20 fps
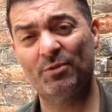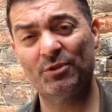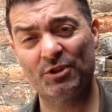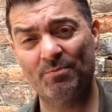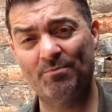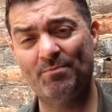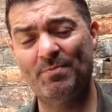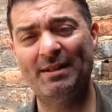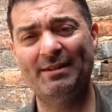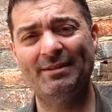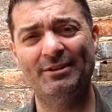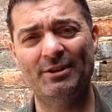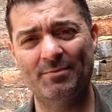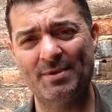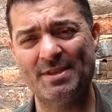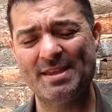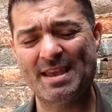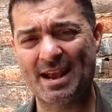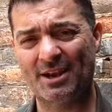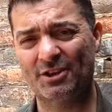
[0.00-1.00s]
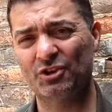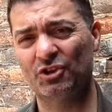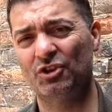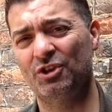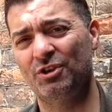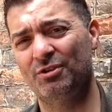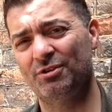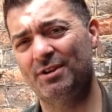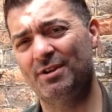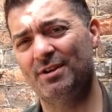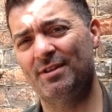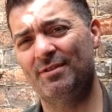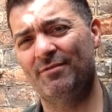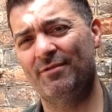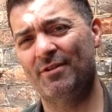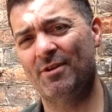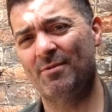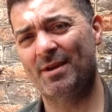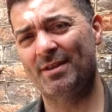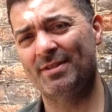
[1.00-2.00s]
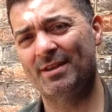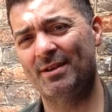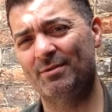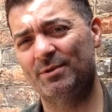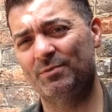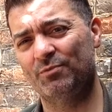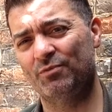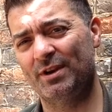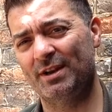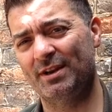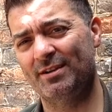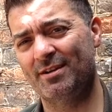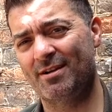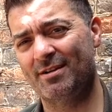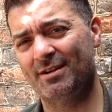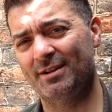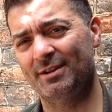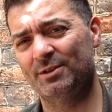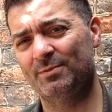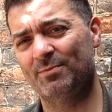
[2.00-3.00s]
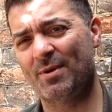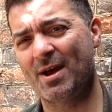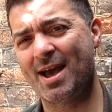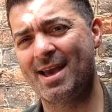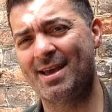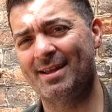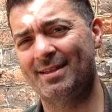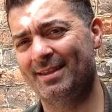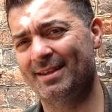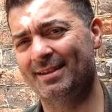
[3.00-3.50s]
but the build up and the execution of the film I think was pretty darn inspired.